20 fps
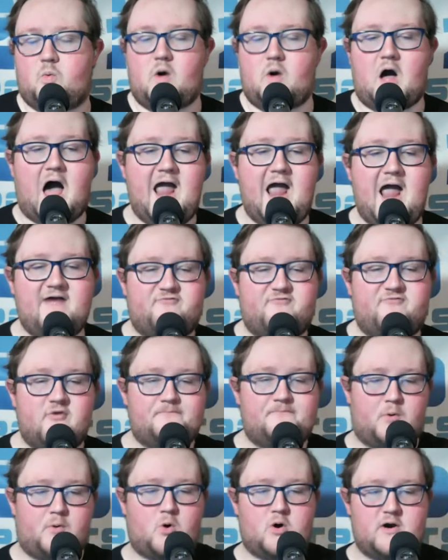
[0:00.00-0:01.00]
I have
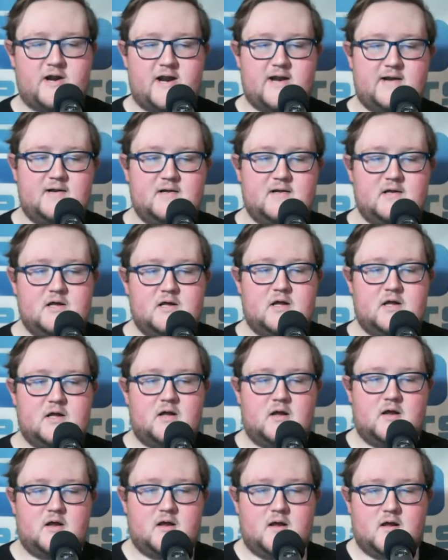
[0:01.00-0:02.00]
reported,
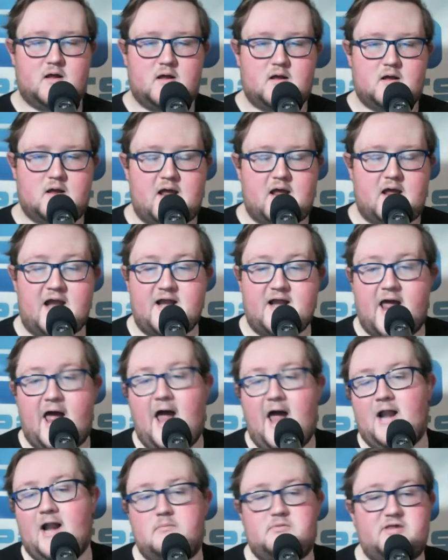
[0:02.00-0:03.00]
and
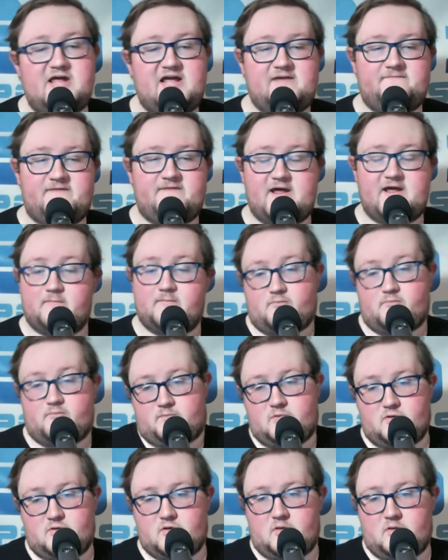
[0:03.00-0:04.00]
Adam Levy
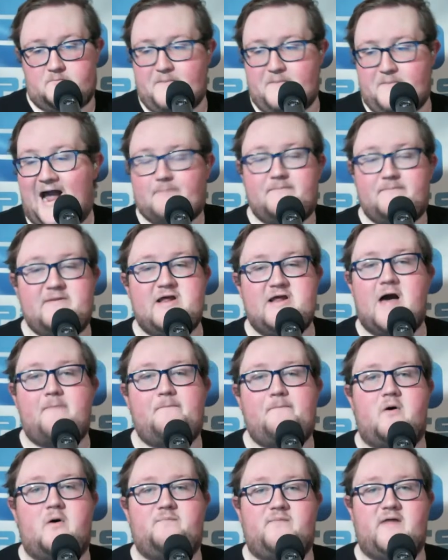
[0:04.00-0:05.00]
backed me
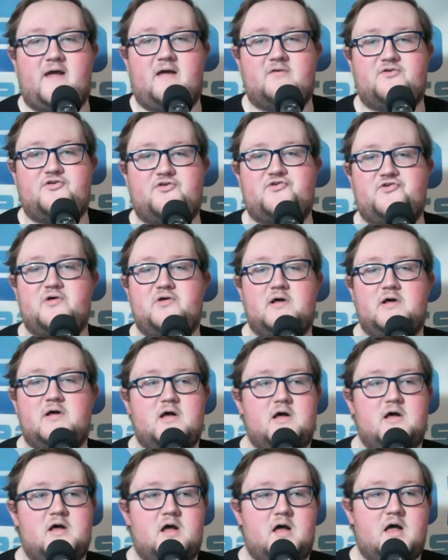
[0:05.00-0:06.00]
up on this,
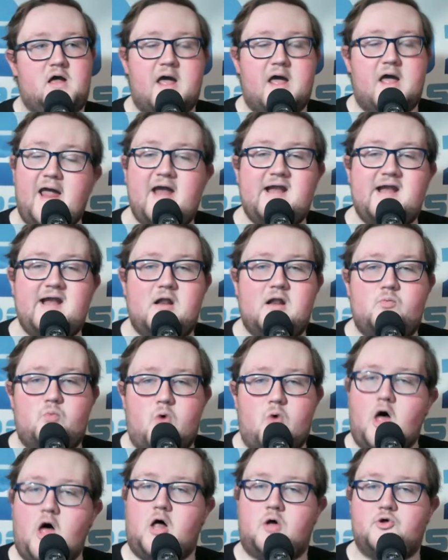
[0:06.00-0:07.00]
Aiden
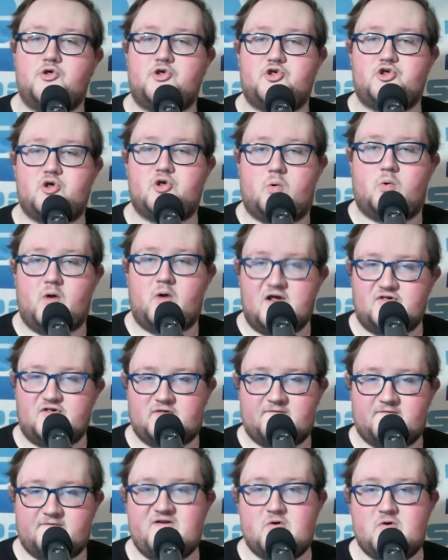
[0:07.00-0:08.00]
Walsh is
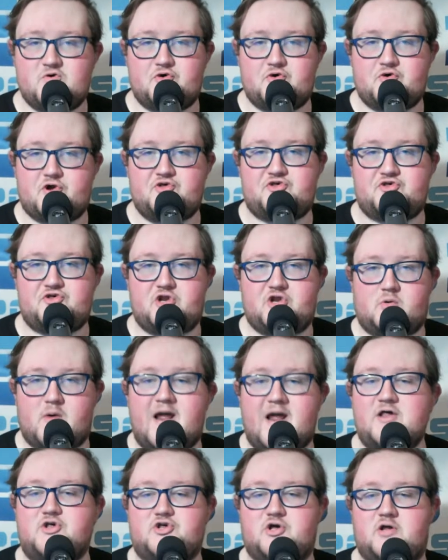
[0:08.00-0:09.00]
the future
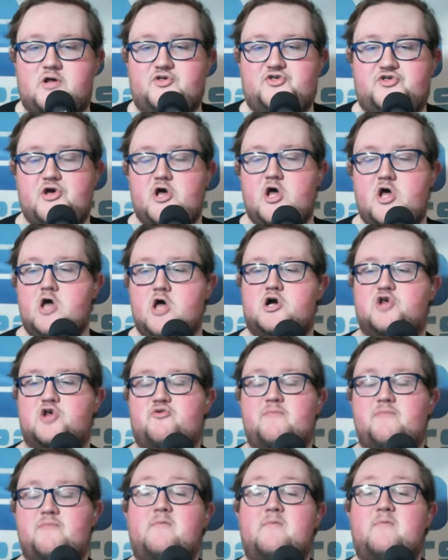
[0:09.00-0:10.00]
considerations, because
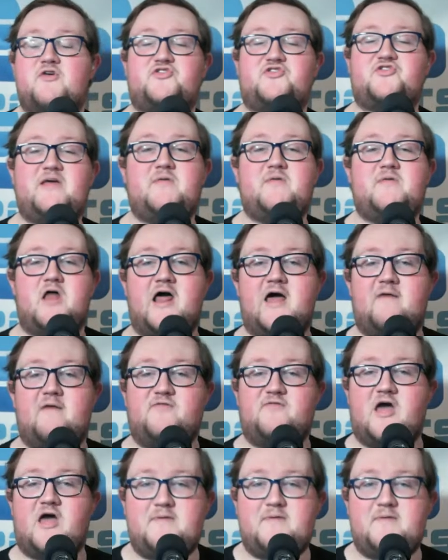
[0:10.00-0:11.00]
remember, this team did not
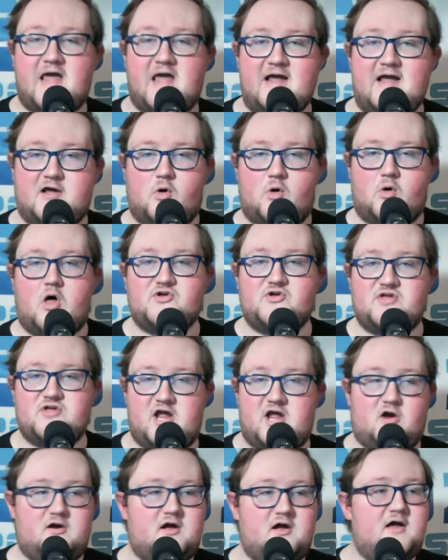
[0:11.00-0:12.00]
have Del Bianco all
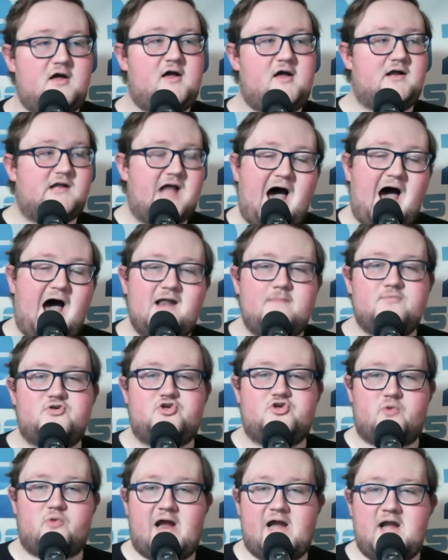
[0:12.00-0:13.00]
year, got him
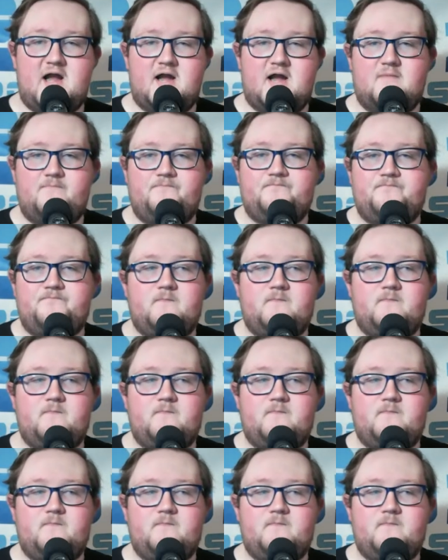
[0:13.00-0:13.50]
traded,